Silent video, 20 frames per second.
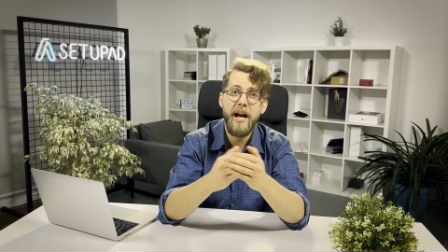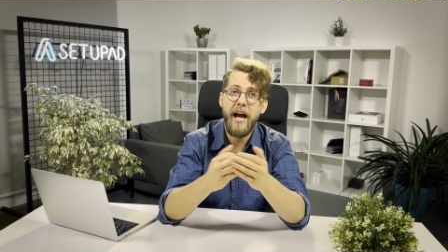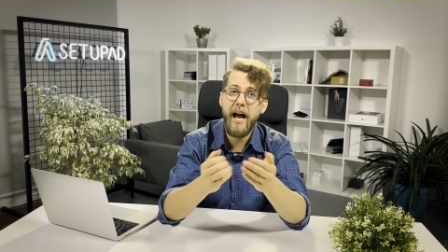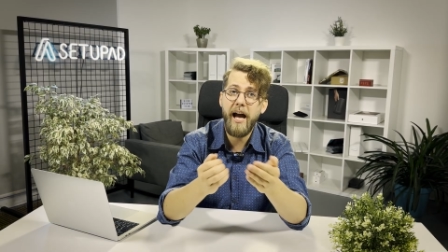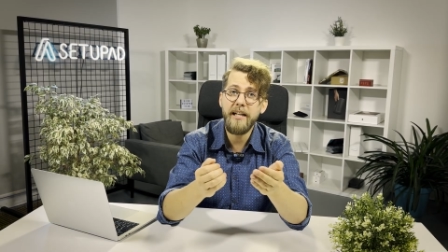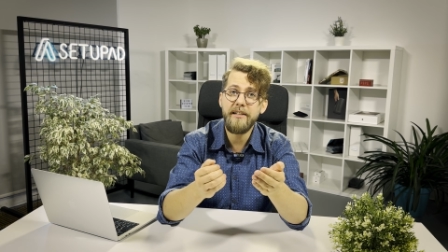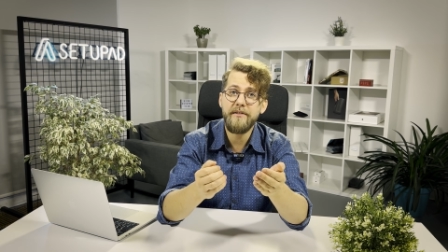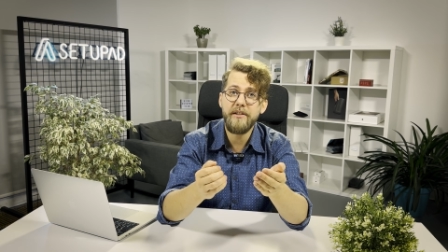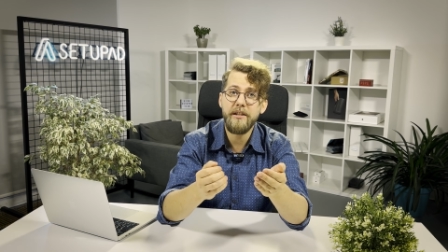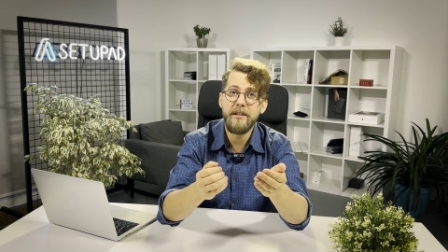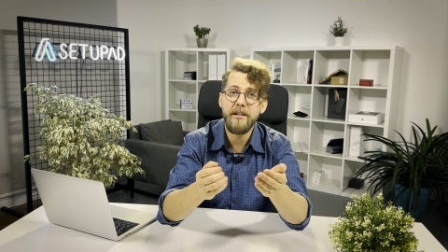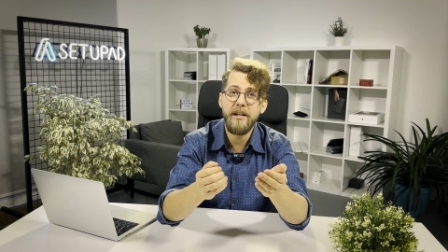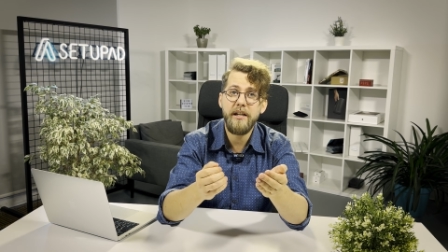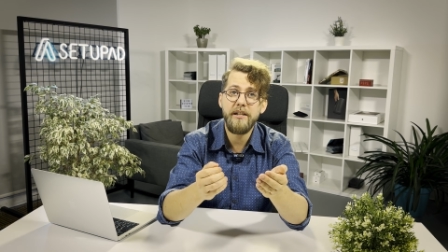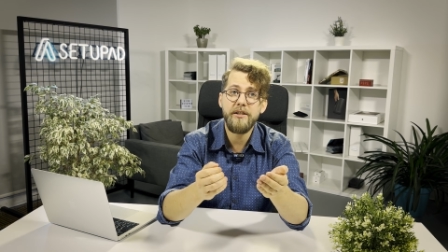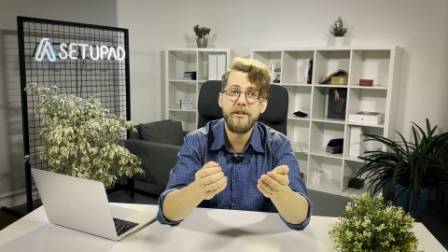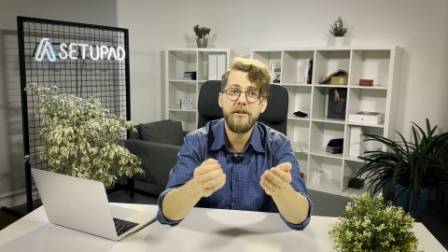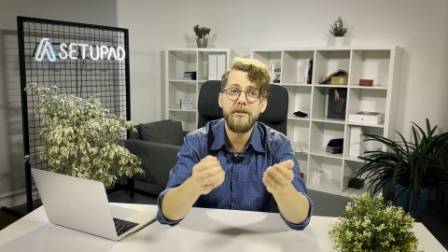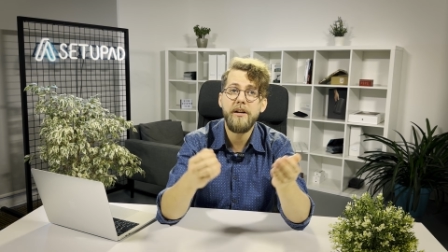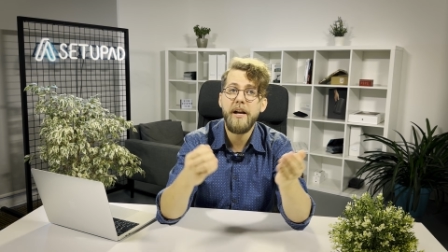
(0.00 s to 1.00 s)

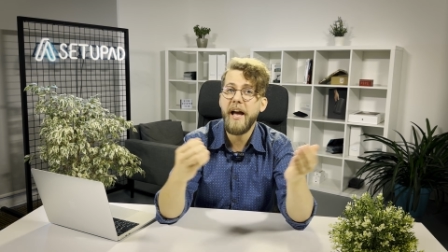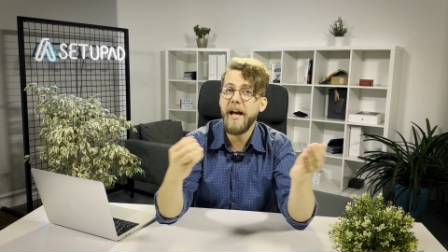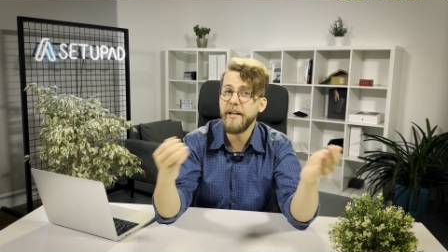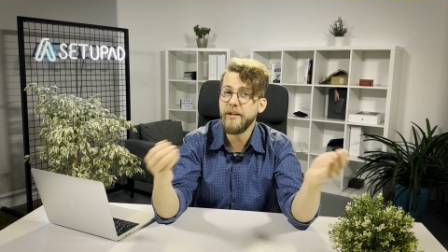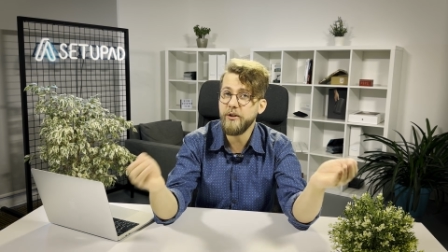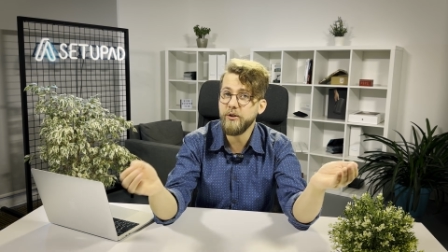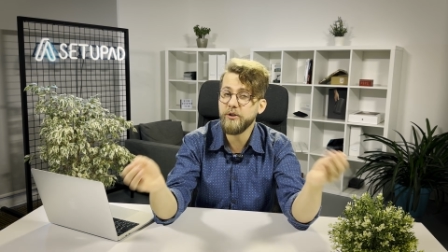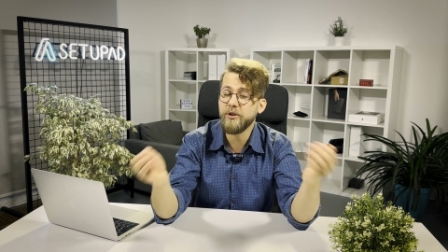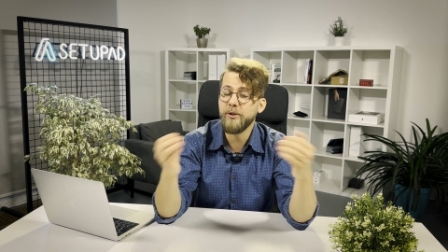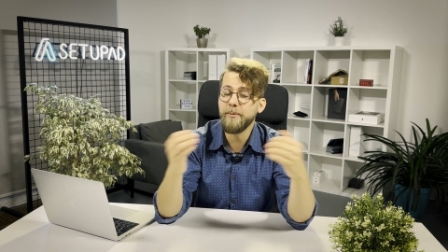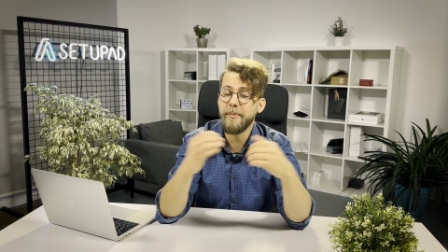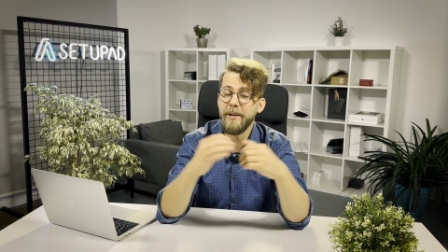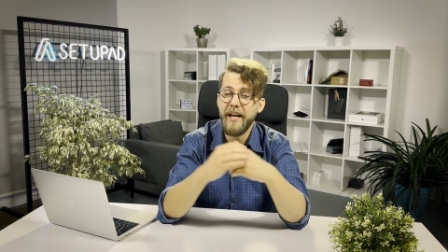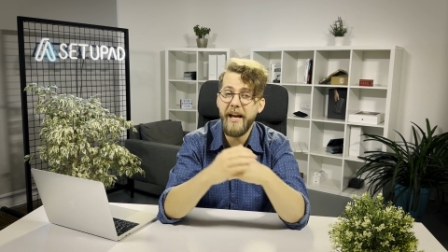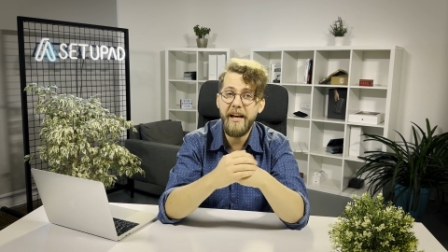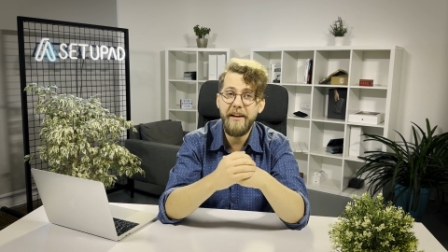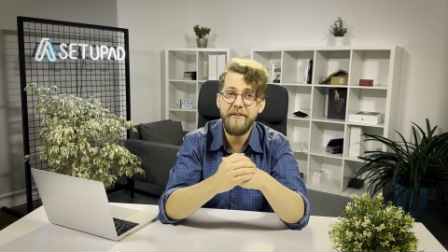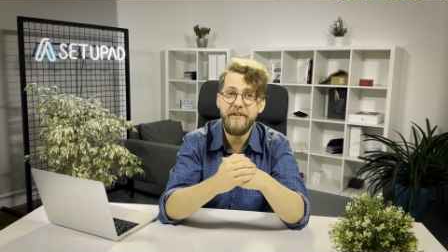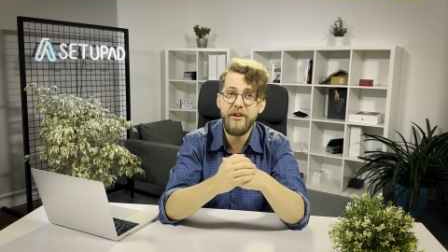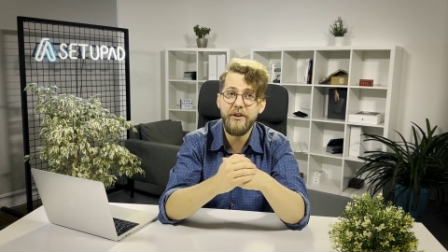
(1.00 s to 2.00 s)
advertiser, and user
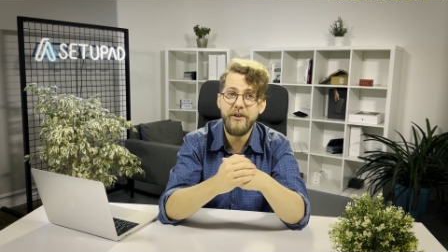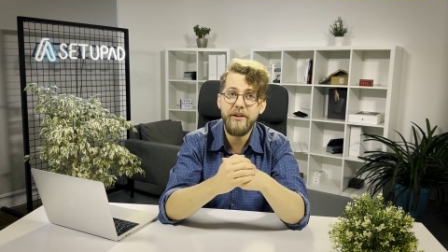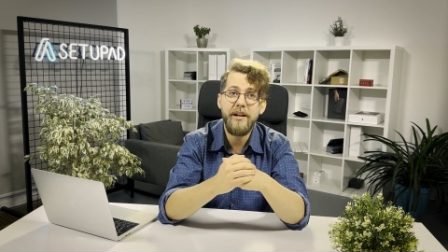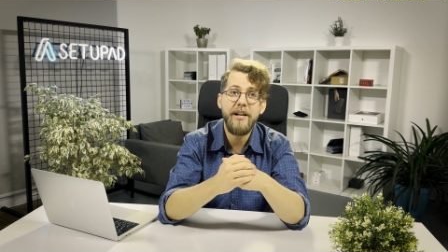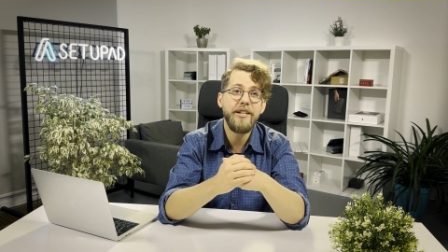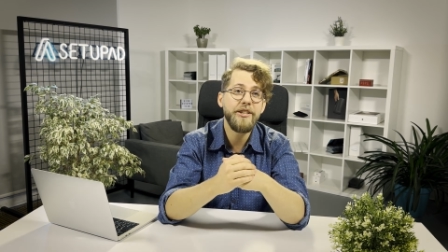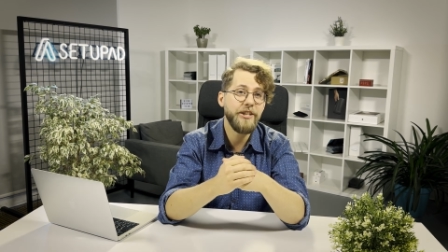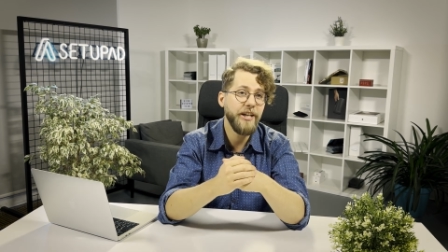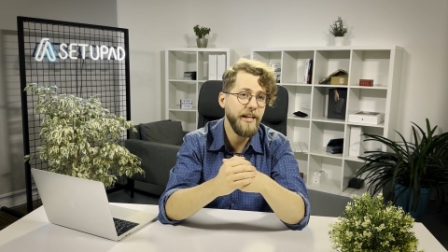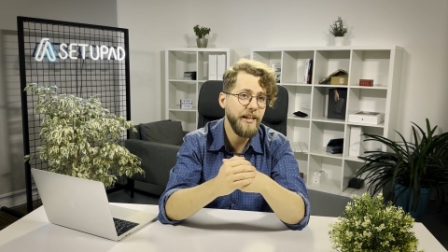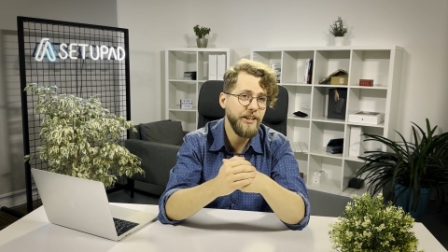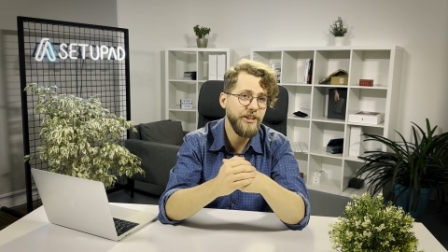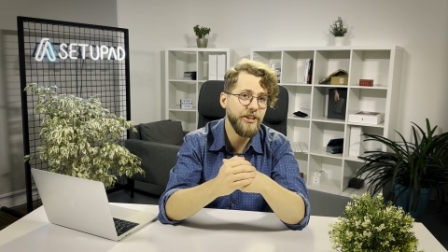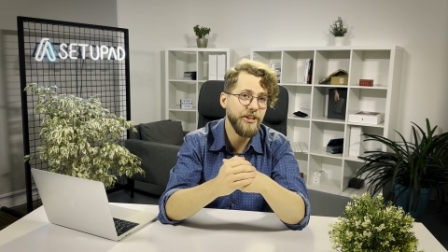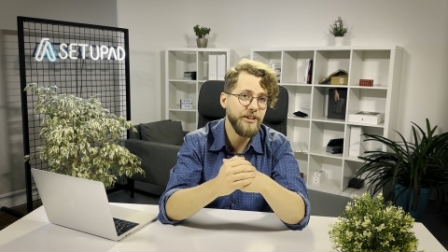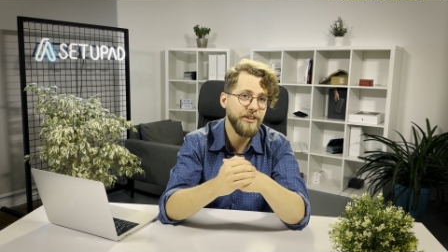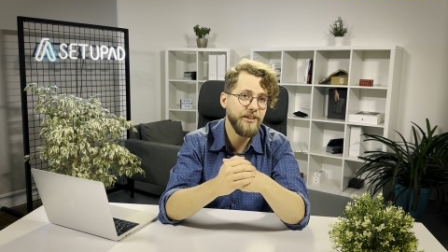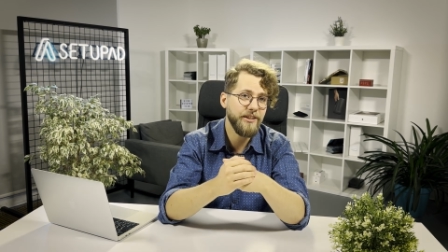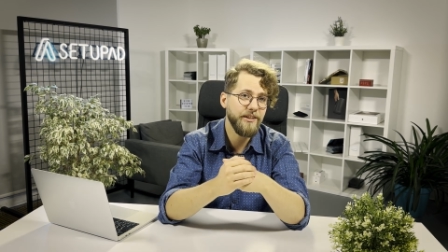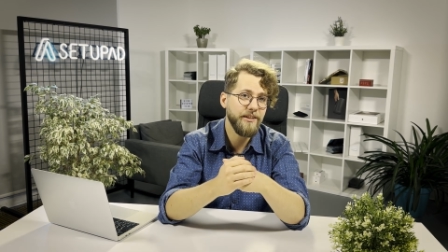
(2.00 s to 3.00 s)
behavior
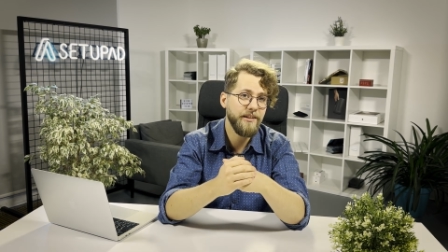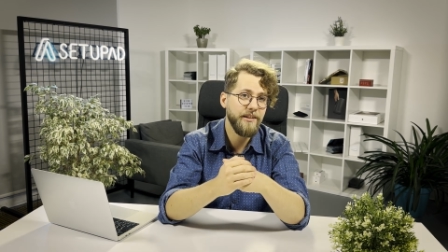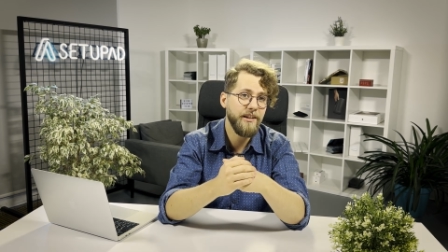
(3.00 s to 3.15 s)
changes.